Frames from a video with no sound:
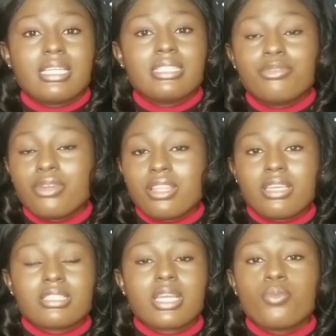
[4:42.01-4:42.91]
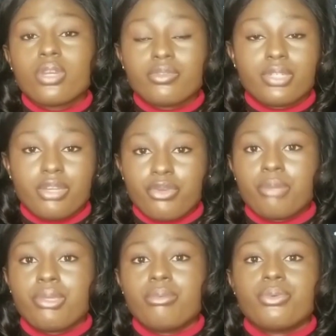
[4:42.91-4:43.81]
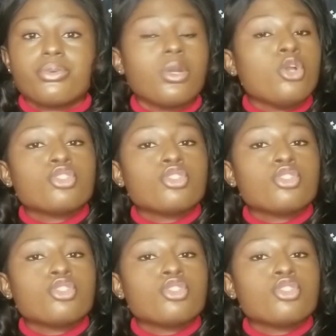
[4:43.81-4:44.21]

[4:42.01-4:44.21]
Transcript: Different things works for different people.